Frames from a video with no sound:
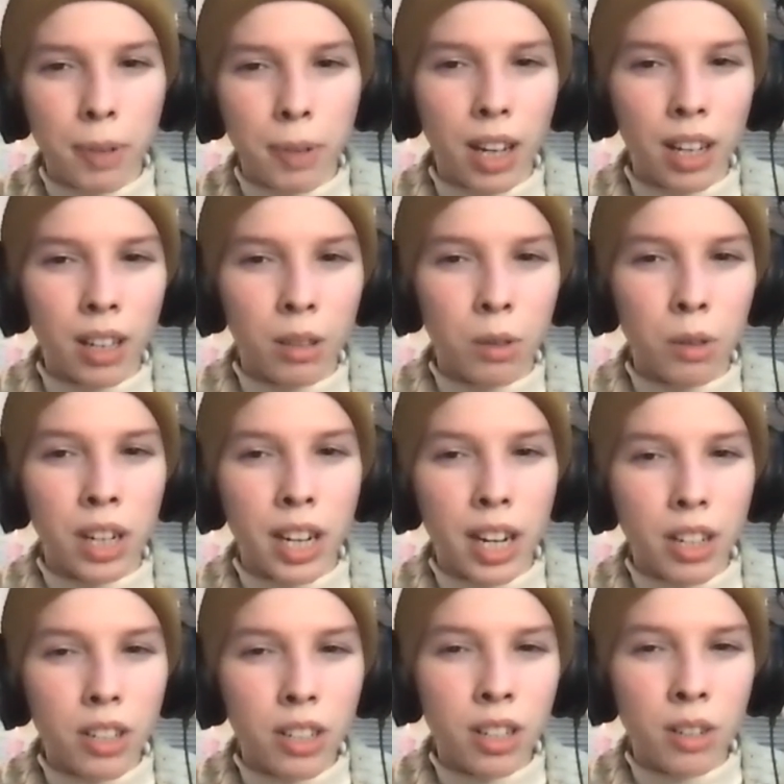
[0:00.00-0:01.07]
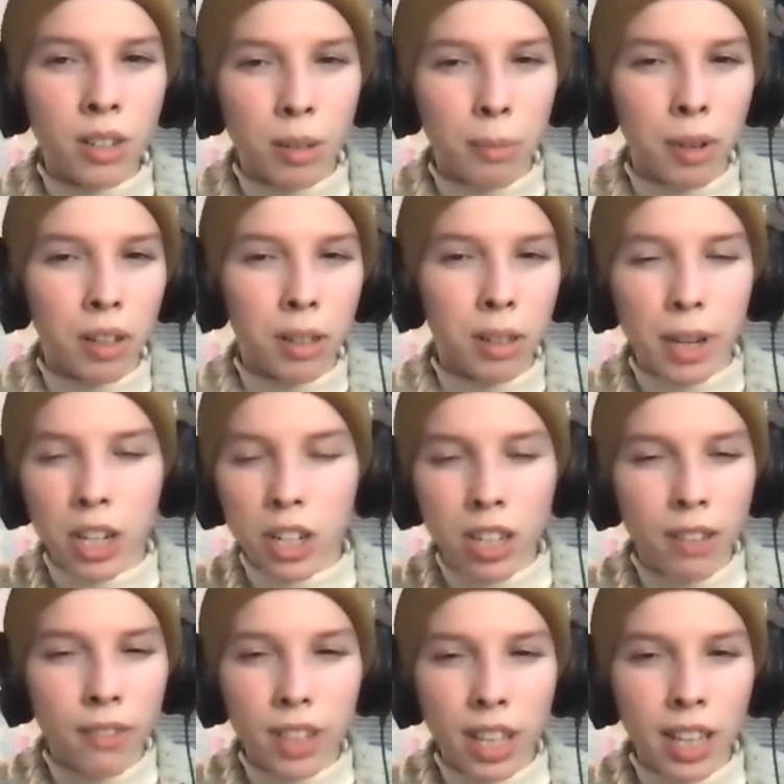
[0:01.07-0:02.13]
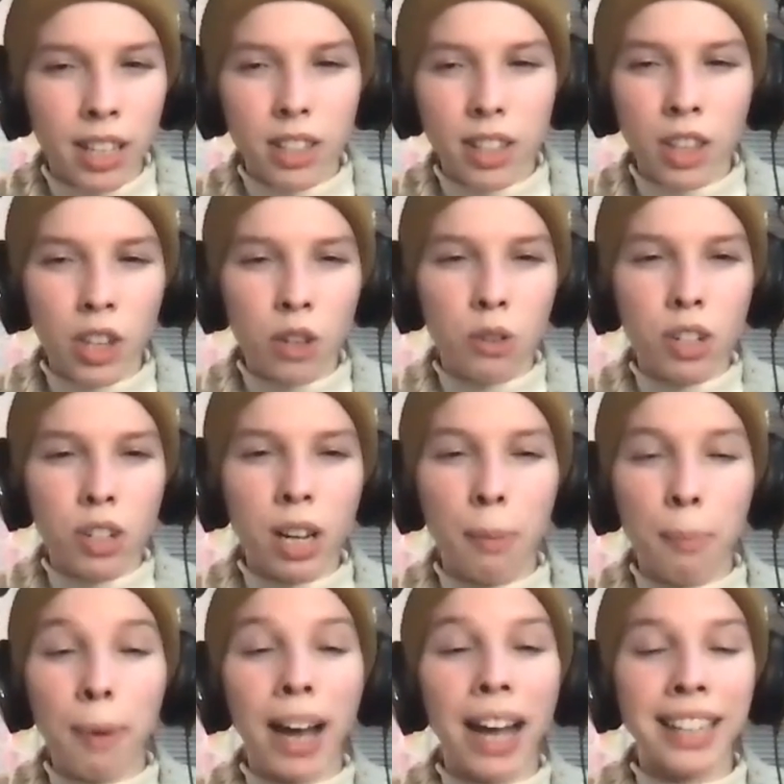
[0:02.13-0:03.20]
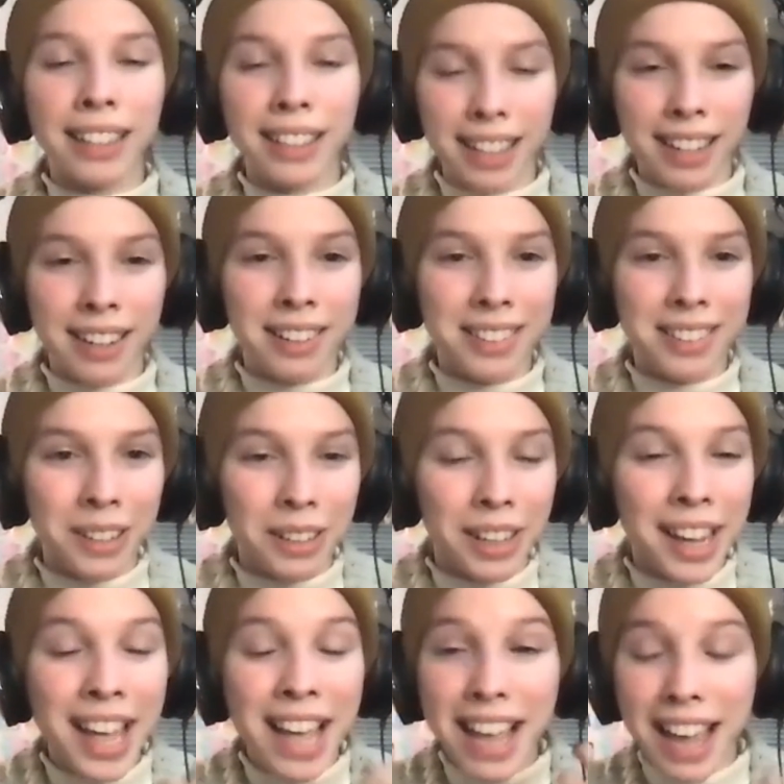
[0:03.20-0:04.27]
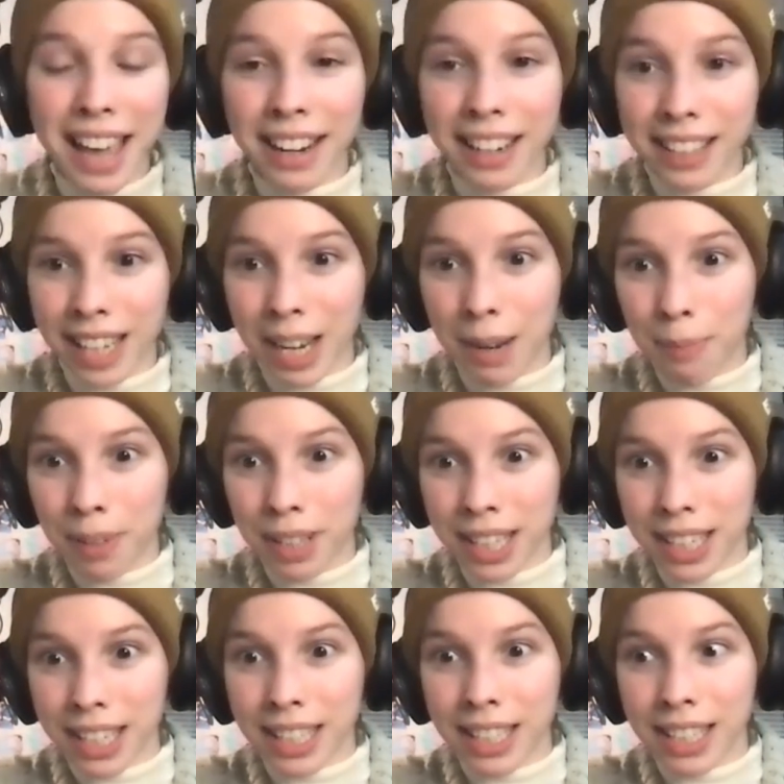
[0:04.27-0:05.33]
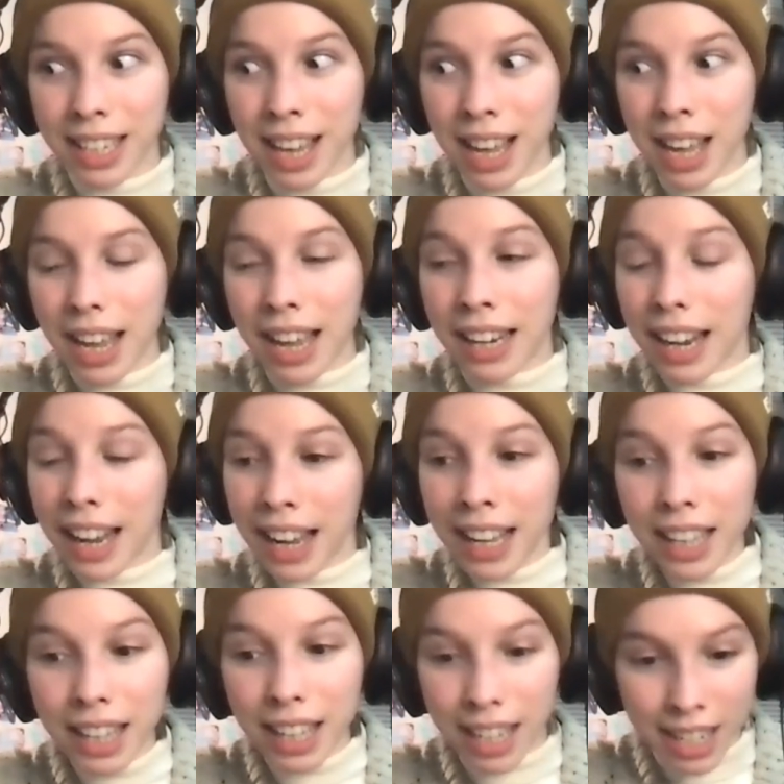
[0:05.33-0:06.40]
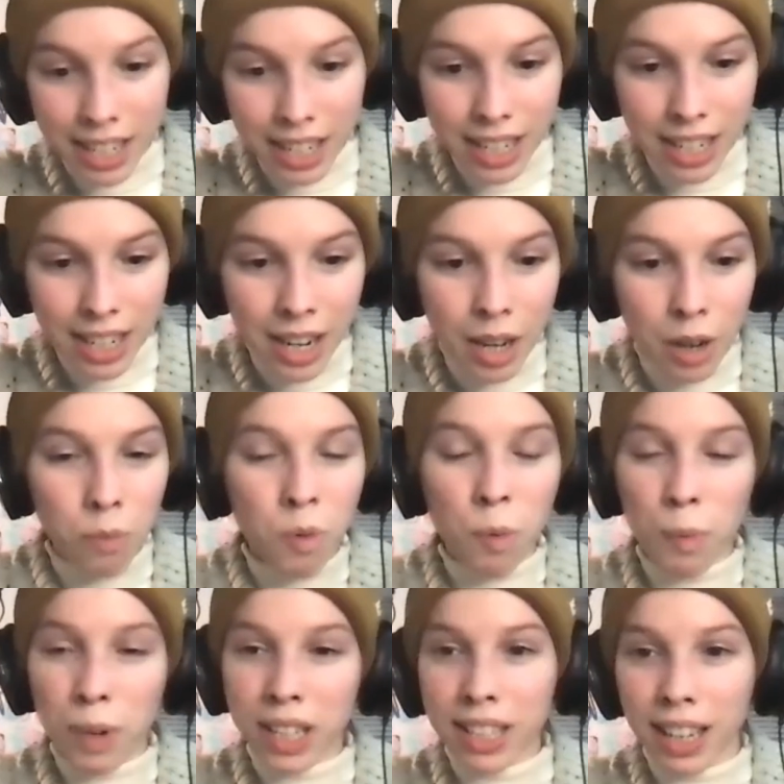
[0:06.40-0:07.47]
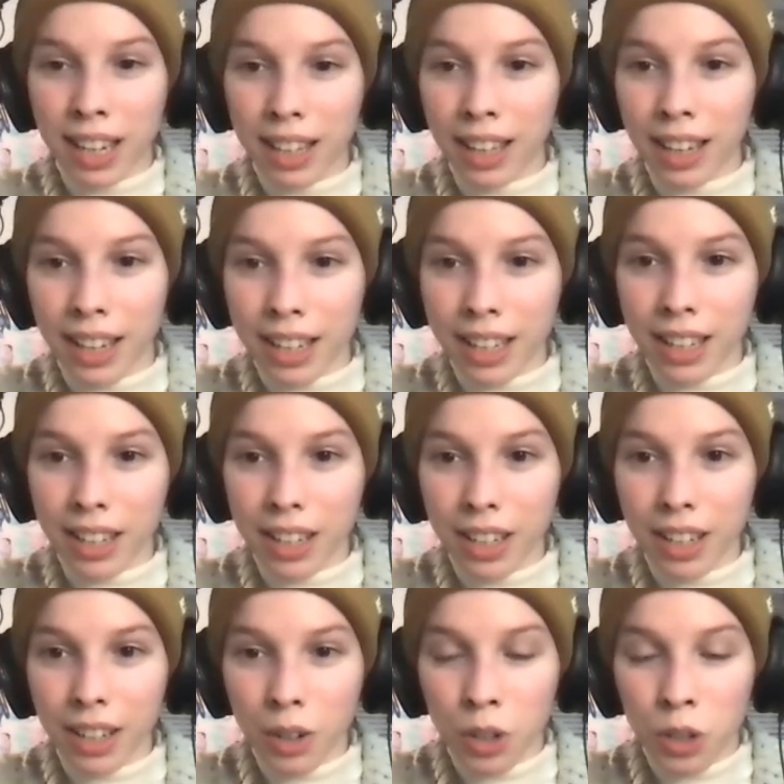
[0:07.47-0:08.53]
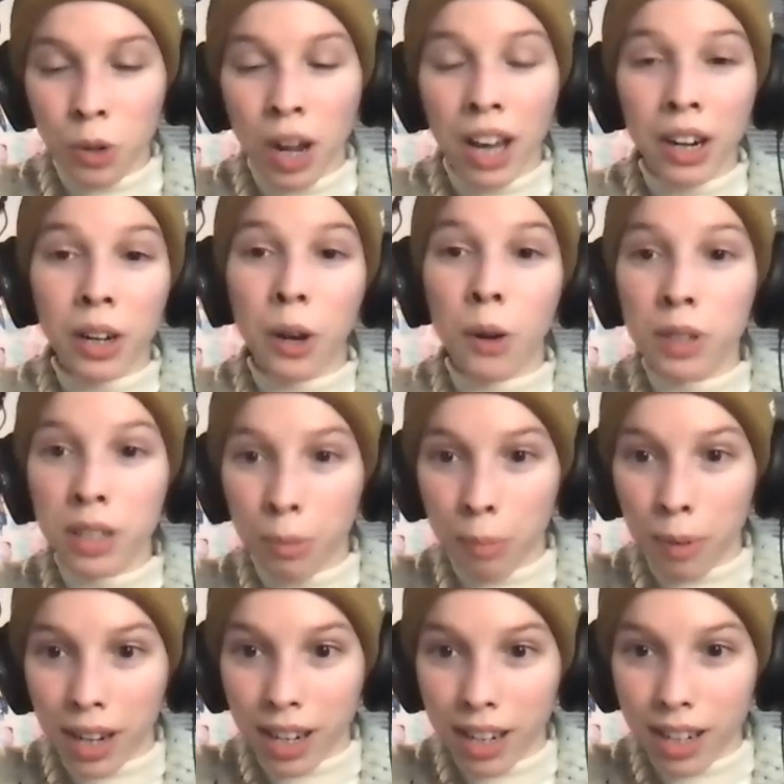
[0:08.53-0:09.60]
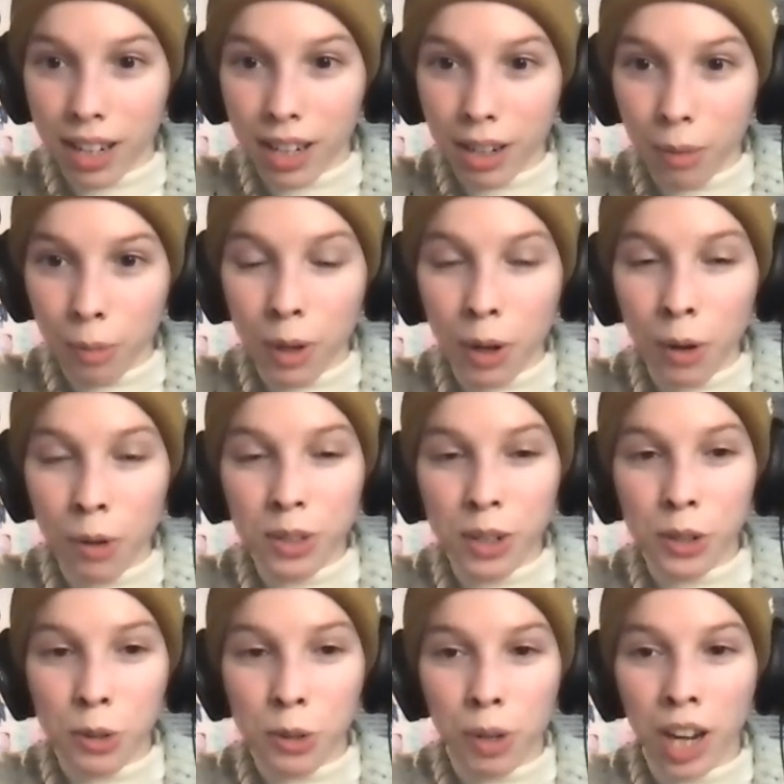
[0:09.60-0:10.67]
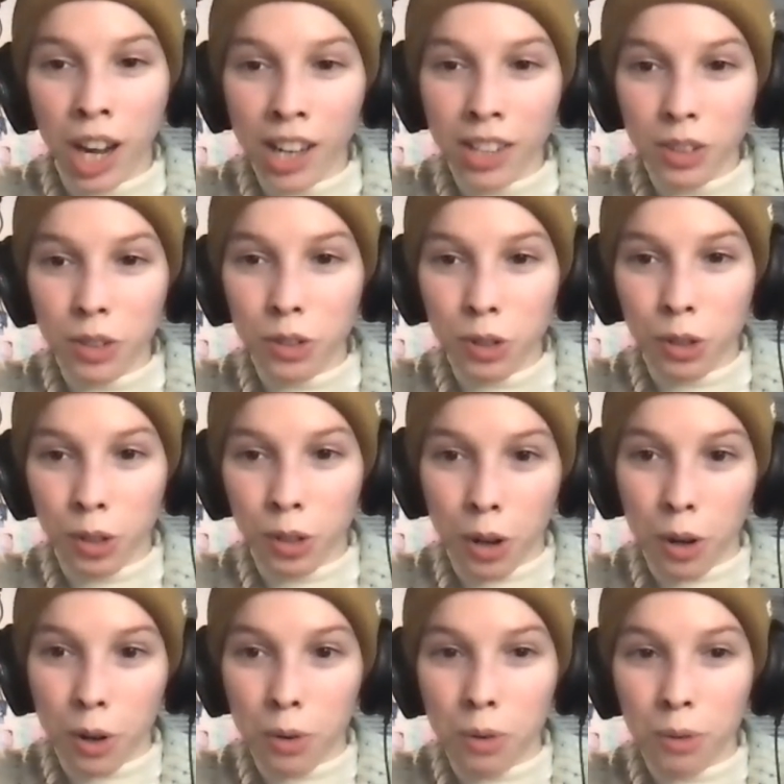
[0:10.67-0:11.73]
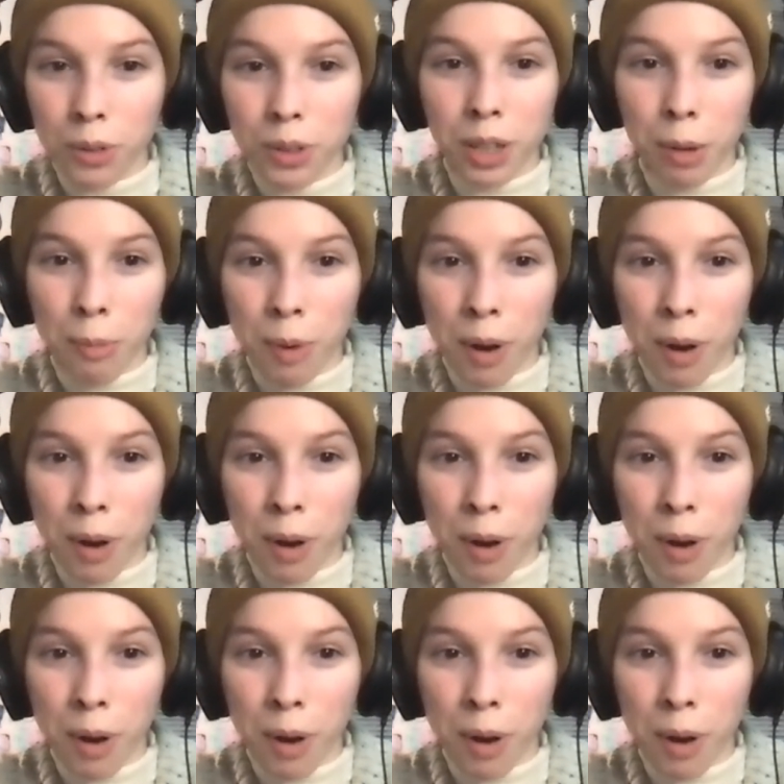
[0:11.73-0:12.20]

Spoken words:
agglutination or amalgamation of things. You just combine things, like an example is in English, when we say like, you got to go somewhere, we don't say you got to go somewhere.